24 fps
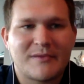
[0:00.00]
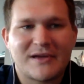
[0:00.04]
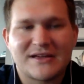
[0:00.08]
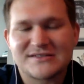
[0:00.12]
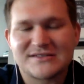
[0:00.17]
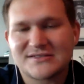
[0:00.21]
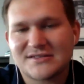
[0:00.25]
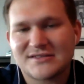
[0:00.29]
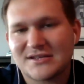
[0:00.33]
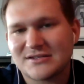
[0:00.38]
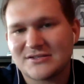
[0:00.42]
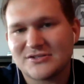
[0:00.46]
the
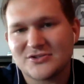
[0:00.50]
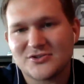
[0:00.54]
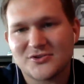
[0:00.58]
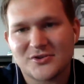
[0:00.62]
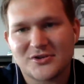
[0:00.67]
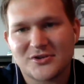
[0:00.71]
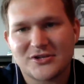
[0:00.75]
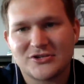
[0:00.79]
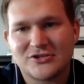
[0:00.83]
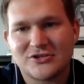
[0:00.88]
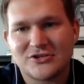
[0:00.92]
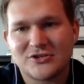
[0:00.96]
best
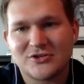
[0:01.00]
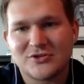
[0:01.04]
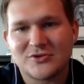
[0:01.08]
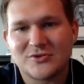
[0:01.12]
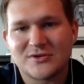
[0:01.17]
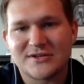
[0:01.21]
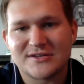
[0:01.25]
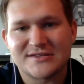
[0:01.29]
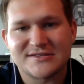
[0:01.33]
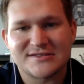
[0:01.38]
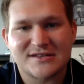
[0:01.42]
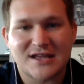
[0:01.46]
things you can
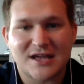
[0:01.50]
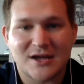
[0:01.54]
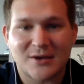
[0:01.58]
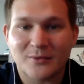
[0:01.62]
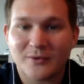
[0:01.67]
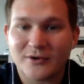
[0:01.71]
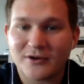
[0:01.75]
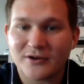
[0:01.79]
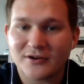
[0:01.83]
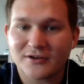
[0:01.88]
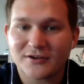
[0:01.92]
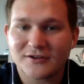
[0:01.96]
do is
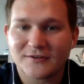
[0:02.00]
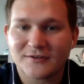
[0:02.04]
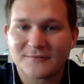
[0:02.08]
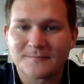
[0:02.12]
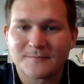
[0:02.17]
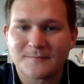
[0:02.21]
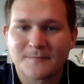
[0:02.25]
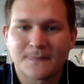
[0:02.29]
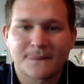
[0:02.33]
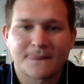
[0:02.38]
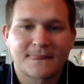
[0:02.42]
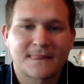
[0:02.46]
network,